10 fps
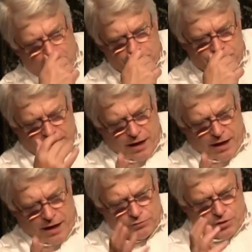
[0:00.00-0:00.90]
you check
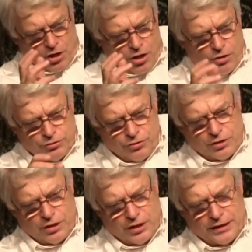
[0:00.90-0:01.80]
out the code, you
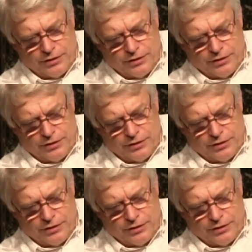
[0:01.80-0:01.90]
look at it,